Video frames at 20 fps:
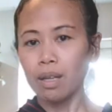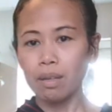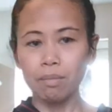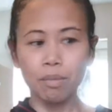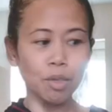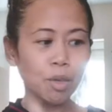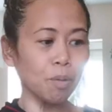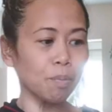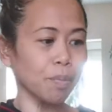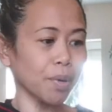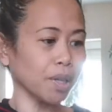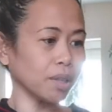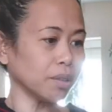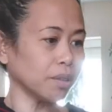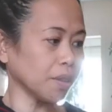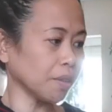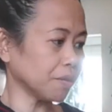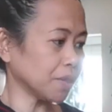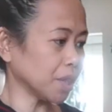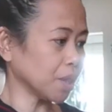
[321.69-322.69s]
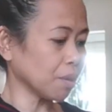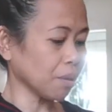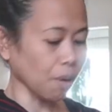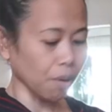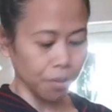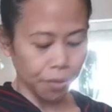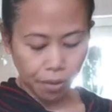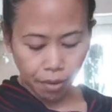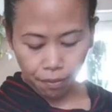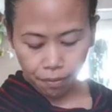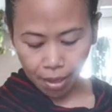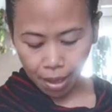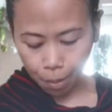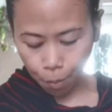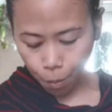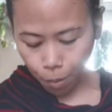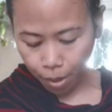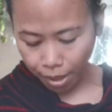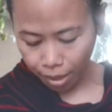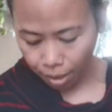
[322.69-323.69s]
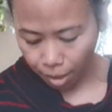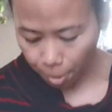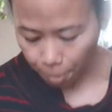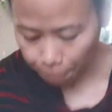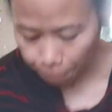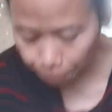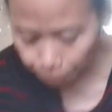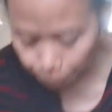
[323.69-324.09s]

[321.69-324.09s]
I'm so proud of the growth of that one.